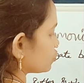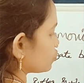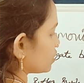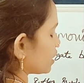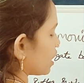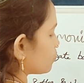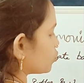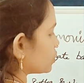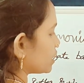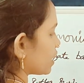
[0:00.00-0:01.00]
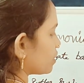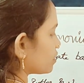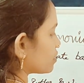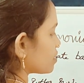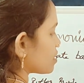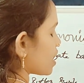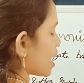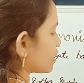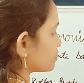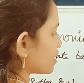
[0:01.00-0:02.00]
So here, ammonia
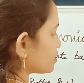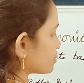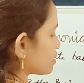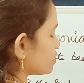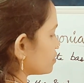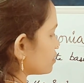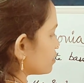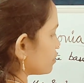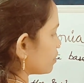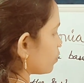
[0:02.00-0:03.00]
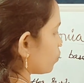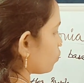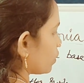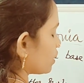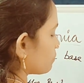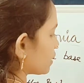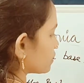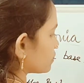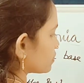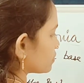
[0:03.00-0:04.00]
acts as a weak
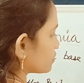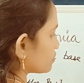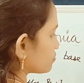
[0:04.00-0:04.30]
base,